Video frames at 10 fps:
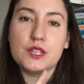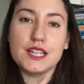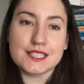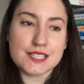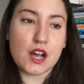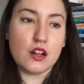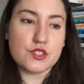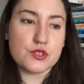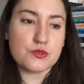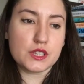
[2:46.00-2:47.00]
it's
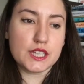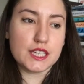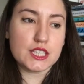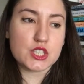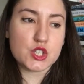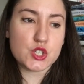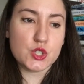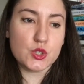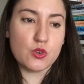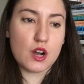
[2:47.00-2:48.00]
also related
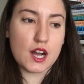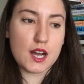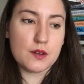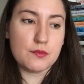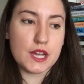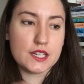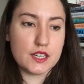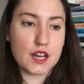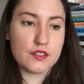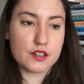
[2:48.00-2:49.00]
to
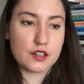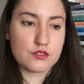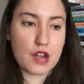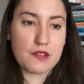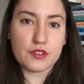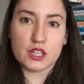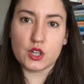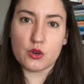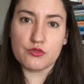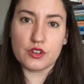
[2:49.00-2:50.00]
another graphic
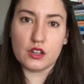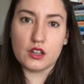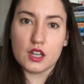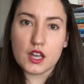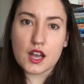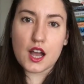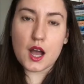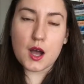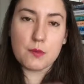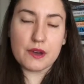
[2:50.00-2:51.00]
novel
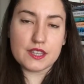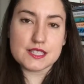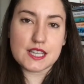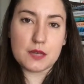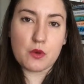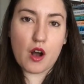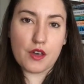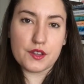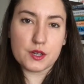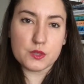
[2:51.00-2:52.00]
by the same
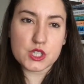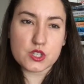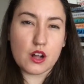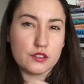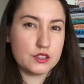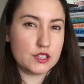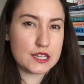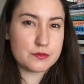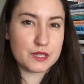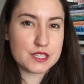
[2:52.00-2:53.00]
author, which is called The
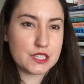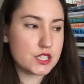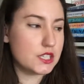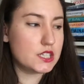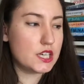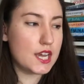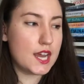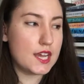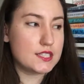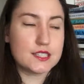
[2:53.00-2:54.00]
Last Musketeer,
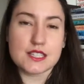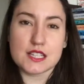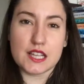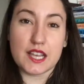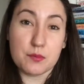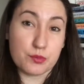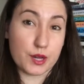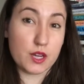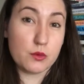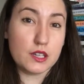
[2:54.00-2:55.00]
and this is like a
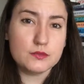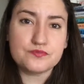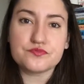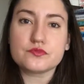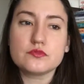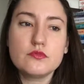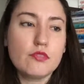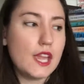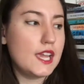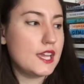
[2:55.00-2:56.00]
prequel,
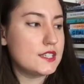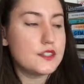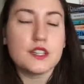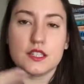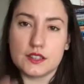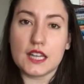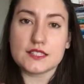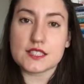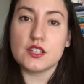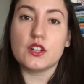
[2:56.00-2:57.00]
and
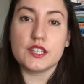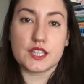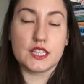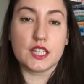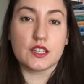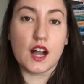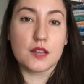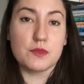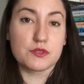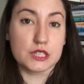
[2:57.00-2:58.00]
that's the only thing that
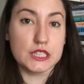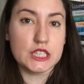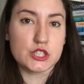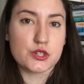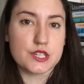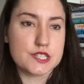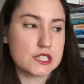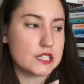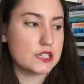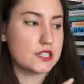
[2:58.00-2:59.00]
got me really
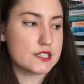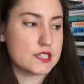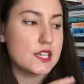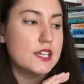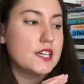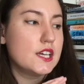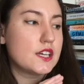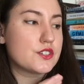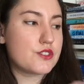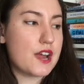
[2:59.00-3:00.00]
interested in this
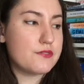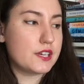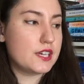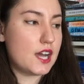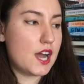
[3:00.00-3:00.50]
graphic